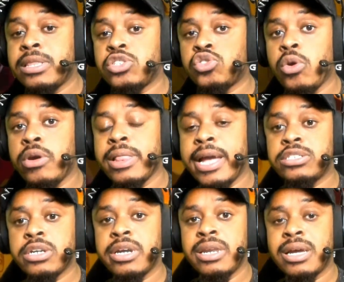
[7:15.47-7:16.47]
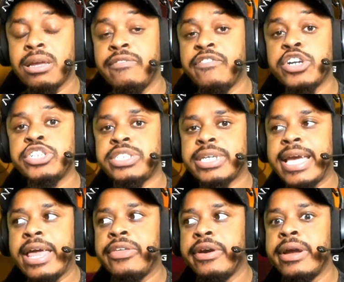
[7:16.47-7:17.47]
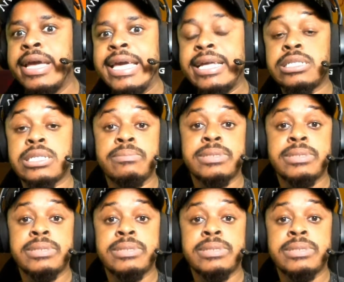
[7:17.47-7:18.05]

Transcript: the storylines are going to converge together in some